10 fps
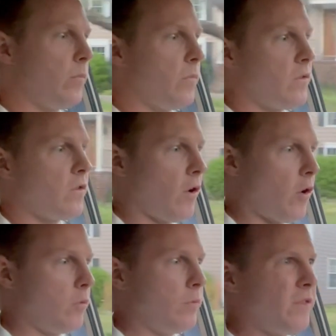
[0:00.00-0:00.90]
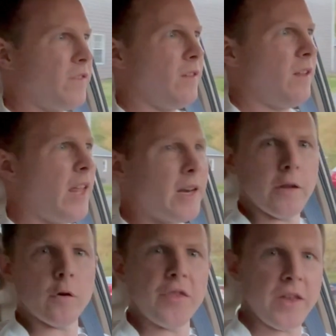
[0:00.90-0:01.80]
So just a lot of
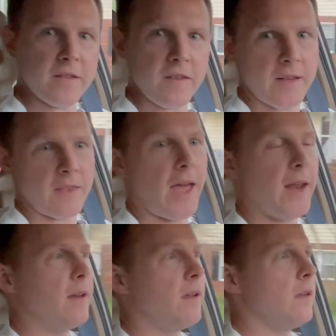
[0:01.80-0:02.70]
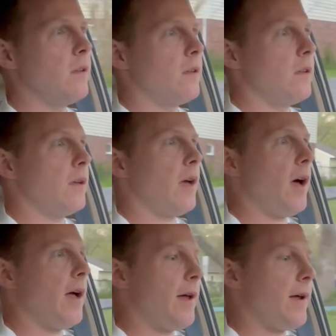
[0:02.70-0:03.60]
little things like that.
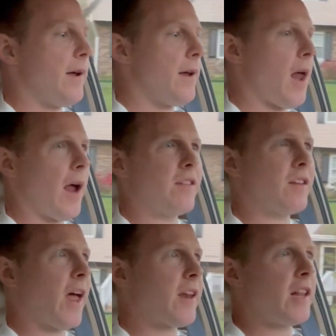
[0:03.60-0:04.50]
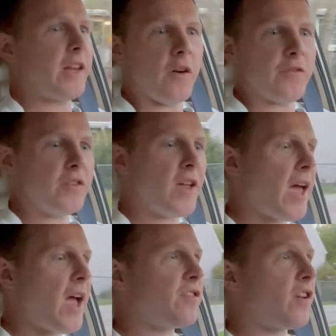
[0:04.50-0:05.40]
I did kind of clean off the
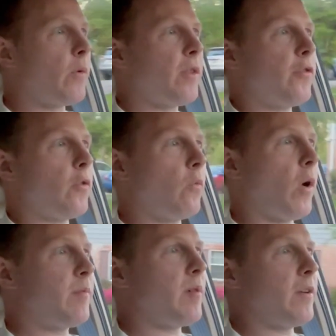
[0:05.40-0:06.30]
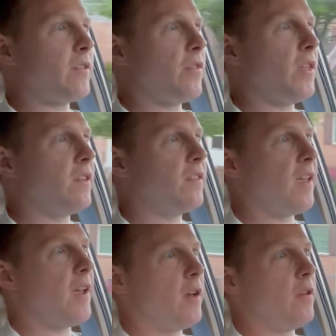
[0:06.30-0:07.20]
dash. I went through and wiped a bunch of things
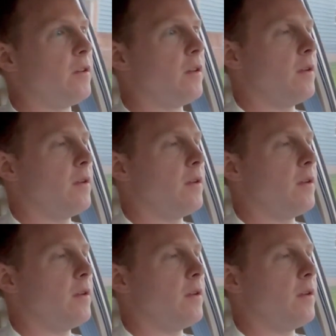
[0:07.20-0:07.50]
down.